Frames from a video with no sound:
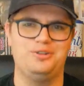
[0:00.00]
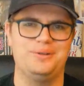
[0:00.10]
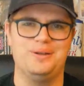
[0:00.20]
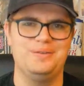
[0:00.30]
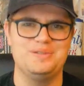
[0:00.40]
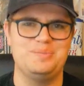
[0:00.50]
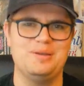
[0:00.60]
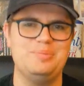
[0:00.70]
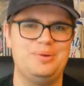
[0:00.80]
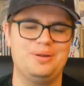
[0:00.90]
These
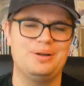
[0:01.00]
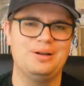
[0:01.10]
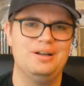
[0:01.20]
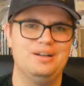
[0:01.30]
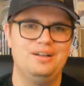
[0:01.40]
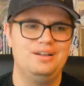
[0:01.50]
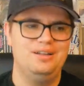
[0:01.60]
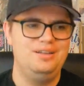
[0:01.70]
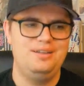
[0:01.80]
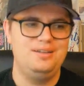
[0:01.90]
people are
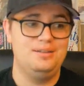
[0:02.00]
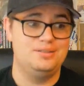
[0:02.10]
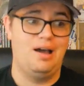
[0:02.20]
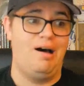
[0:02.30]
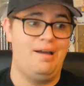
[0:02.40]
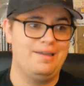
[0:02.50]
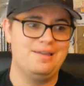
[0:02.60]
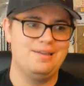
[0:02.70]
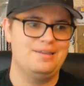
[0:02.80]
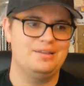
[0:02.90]

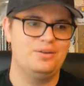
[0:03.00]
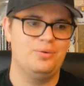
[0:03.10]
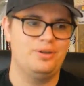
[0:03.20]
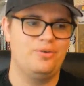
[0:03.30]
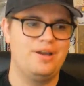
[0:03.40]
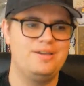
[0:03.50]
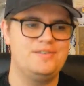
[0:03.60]
dying and going crazy,